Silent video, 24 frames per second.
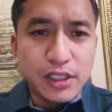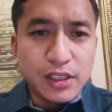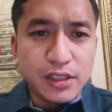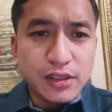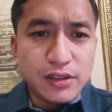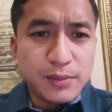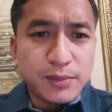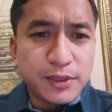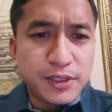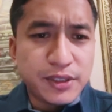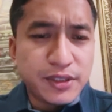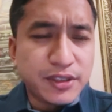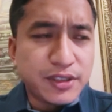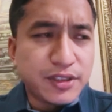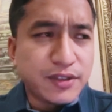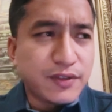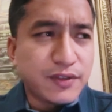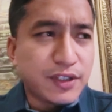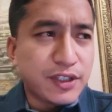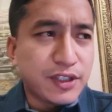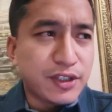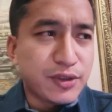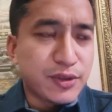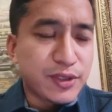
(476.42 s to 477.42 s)
No, but this is
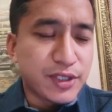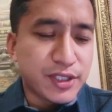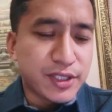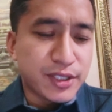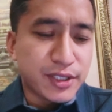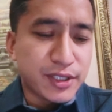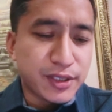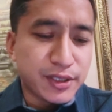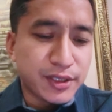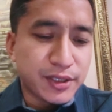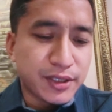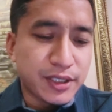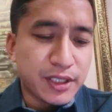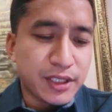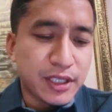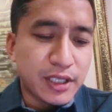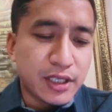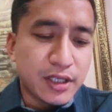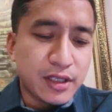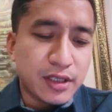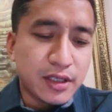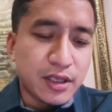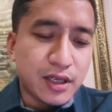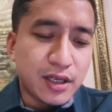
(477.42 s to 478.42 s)
very interesting.
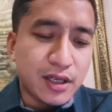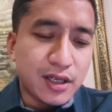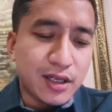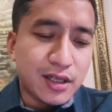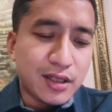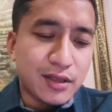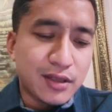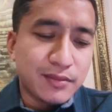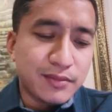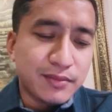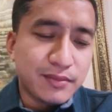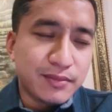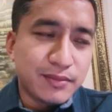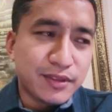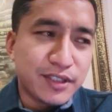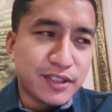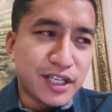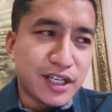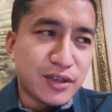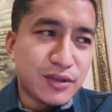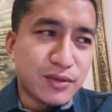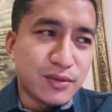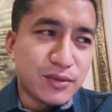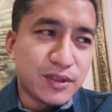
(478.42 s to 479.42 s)
But
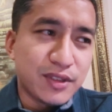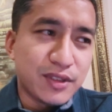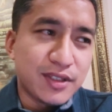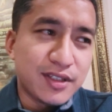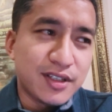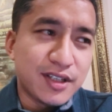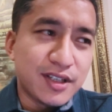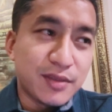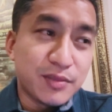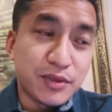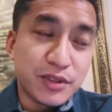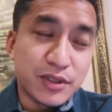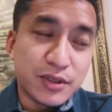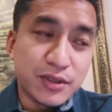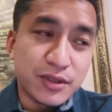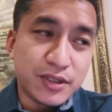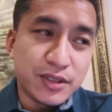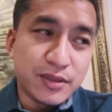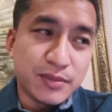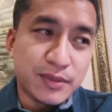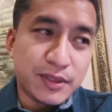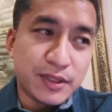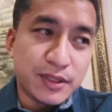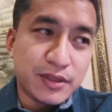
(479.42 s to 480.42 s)
now what I'm curious
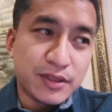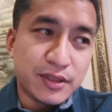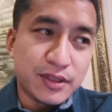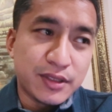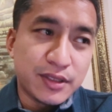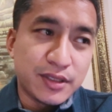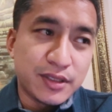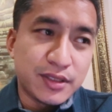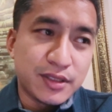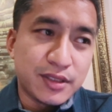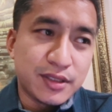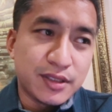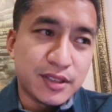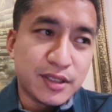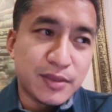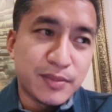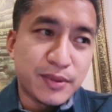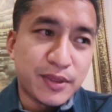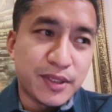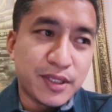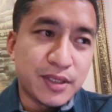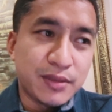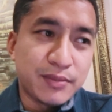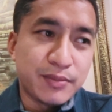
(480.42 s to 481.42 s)
about is
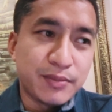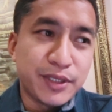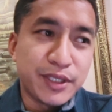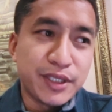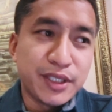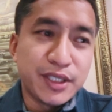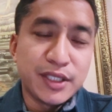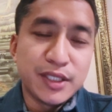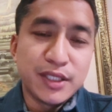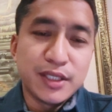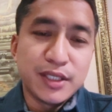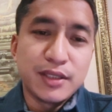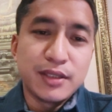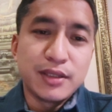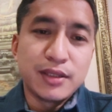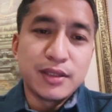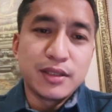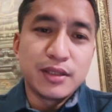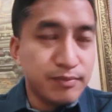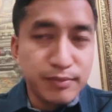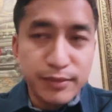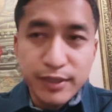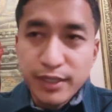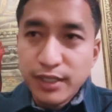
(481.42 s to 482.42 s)
Nepal being in
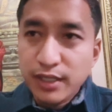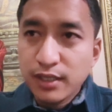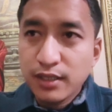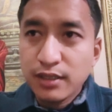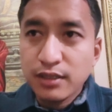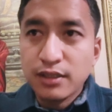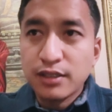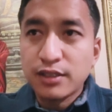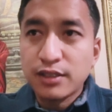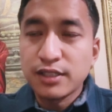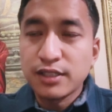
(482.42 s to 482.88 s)
middle or